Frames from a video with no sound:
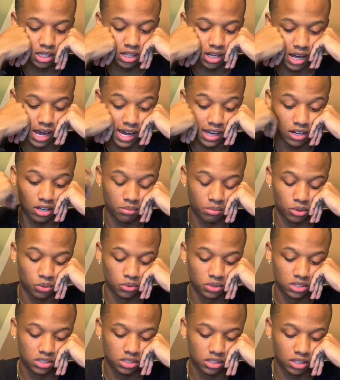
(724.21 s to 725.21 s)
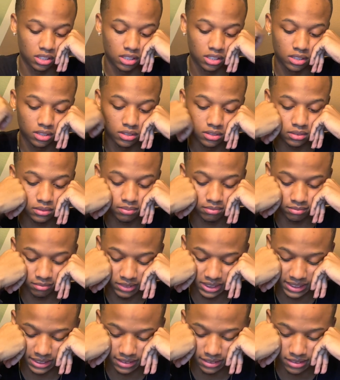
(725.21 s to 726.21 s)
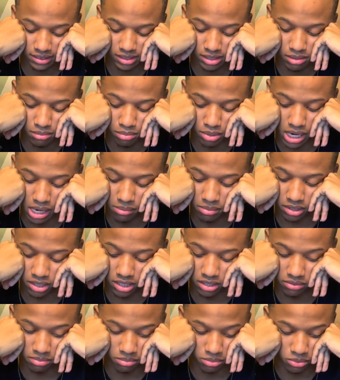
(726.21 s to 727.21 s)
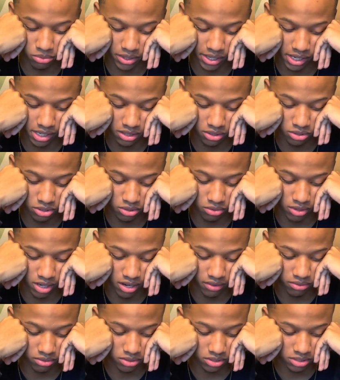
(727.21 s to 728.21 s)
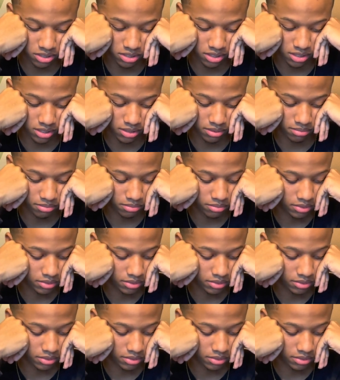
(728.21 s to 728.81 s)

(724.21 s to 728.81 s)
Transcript: Either I'm gonna resell, probably gift them away, do a raffle or something.